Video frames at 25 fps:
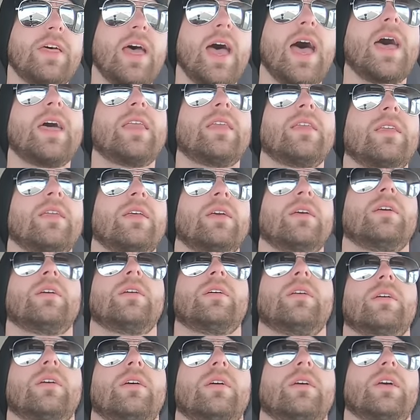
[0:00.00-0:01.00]
that
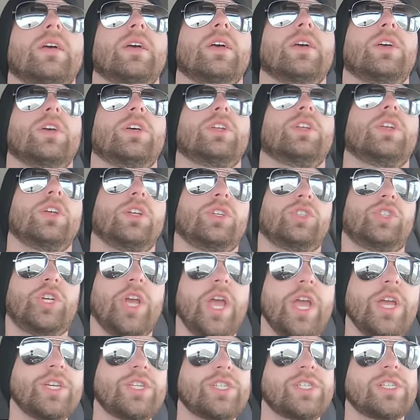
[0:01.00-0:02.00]

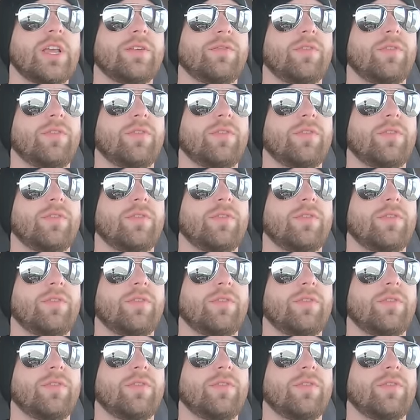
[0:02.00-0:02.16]
changes